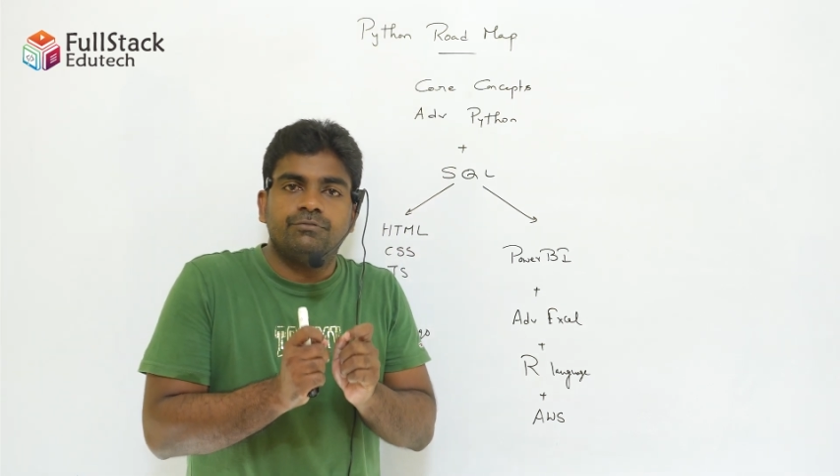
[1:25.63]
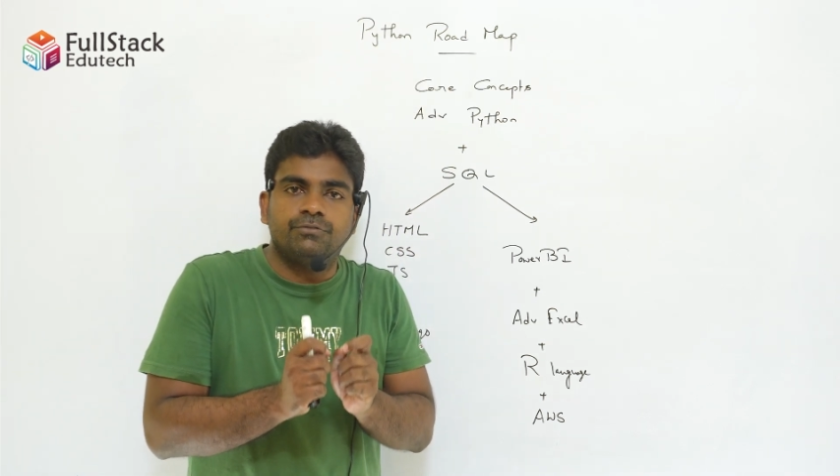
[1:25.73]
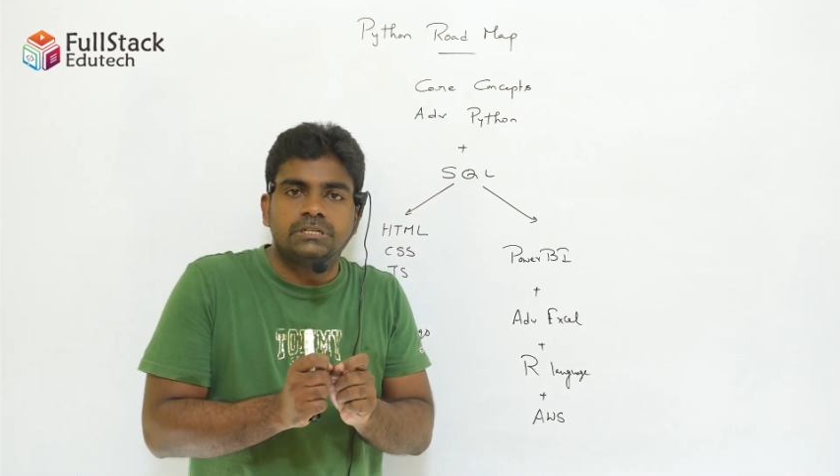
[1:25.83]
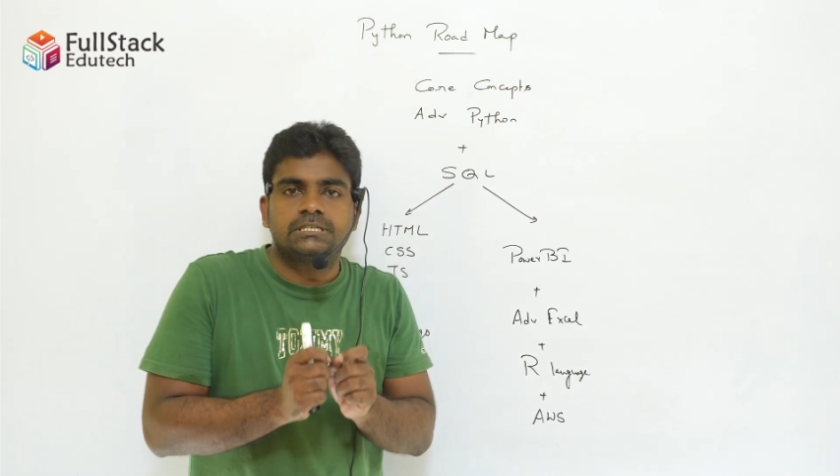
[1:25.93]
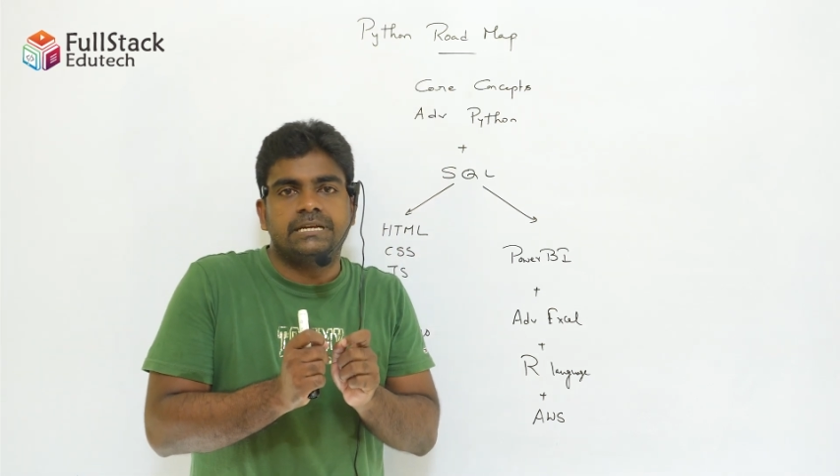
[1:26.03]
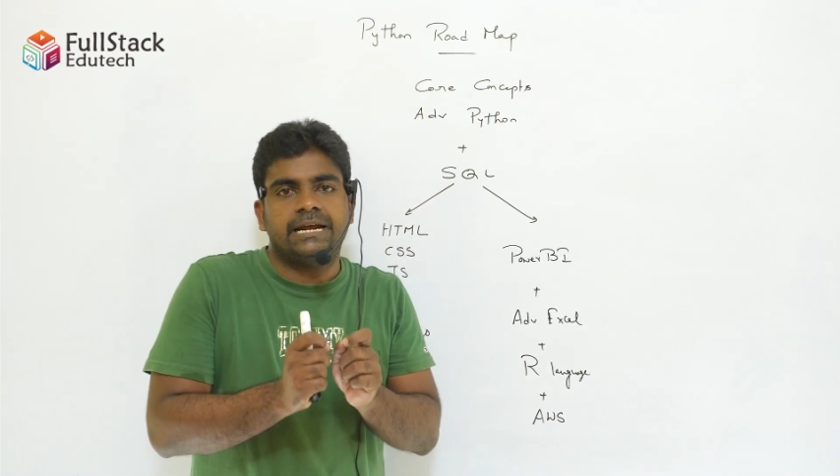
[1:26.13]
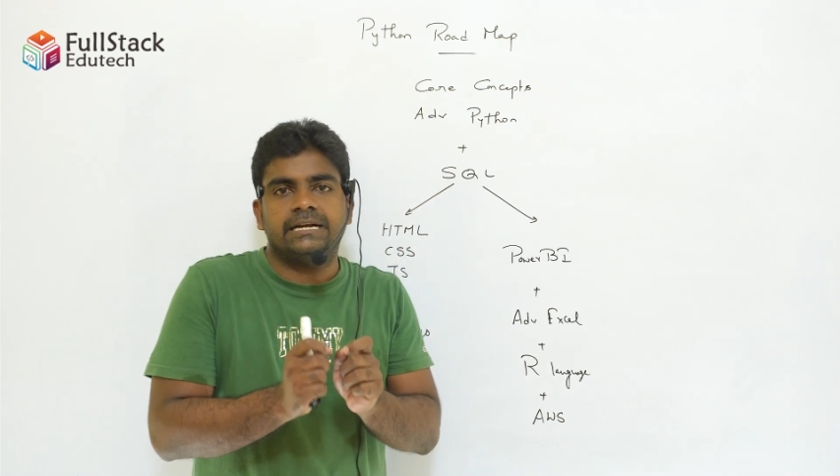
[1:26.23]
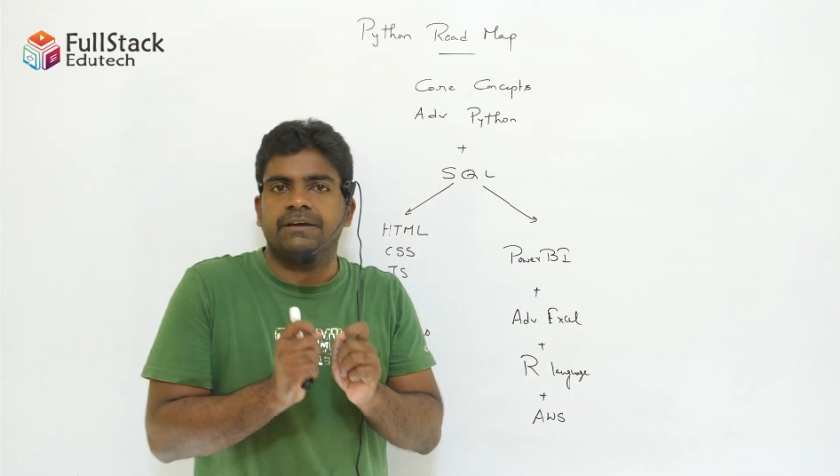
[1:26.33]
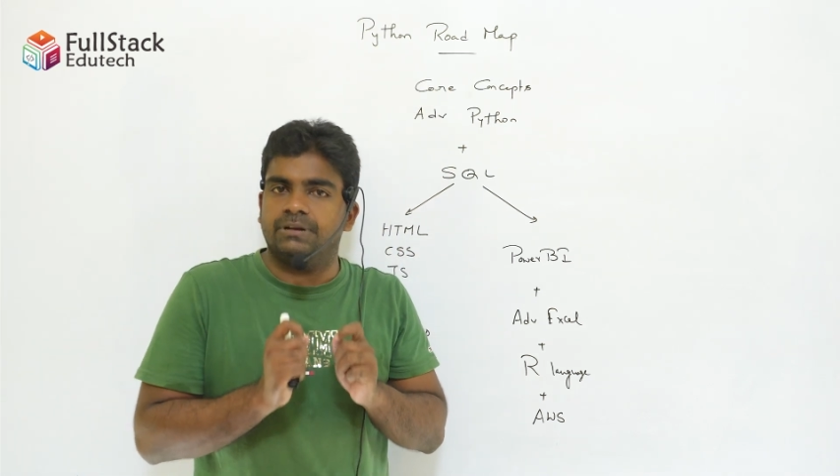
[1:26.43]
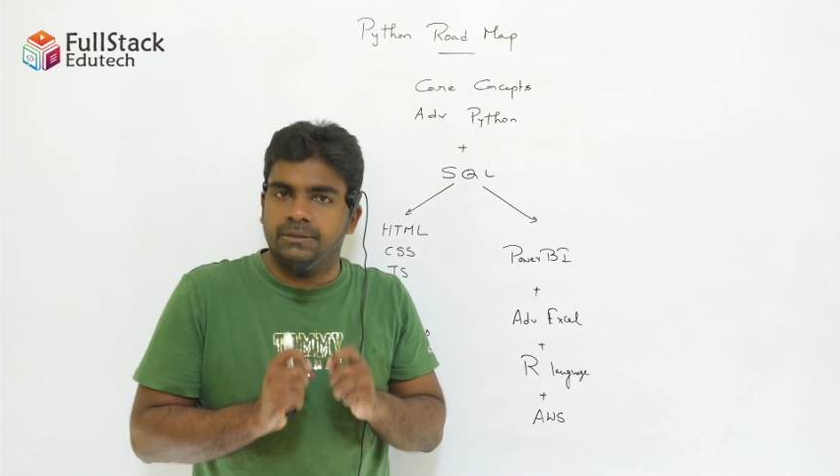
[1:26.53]
full
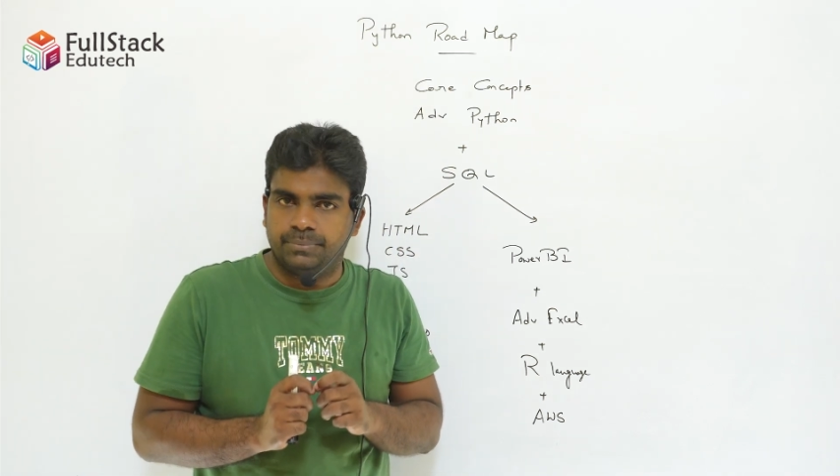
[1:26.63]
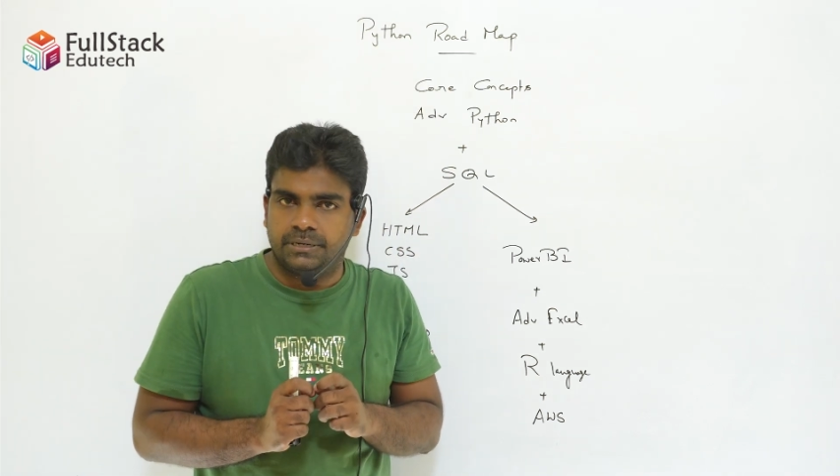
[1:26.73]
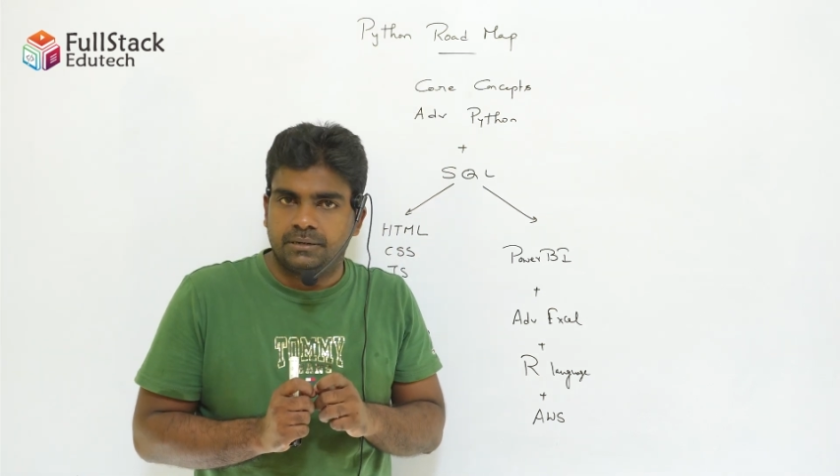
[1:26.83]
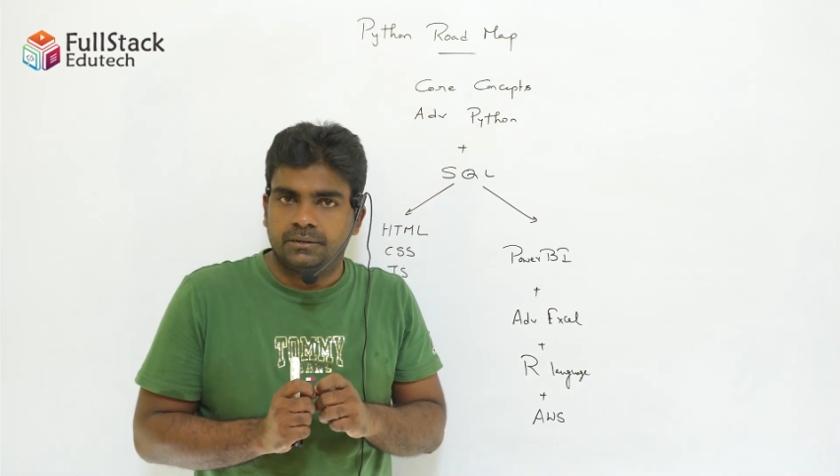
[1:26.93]
stack developer.